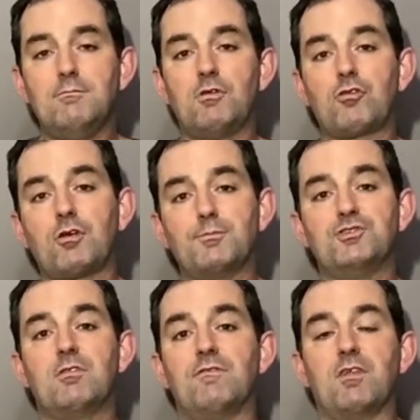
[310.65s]

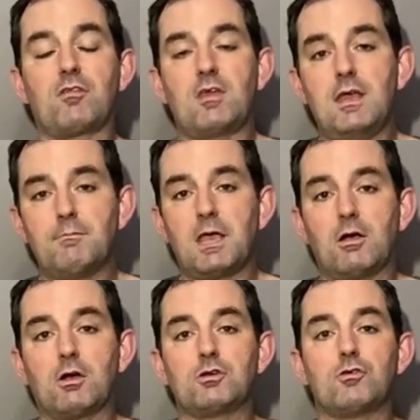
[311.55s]
descriptions of the same
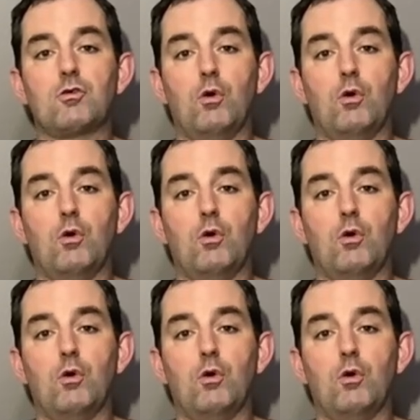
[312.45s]
characters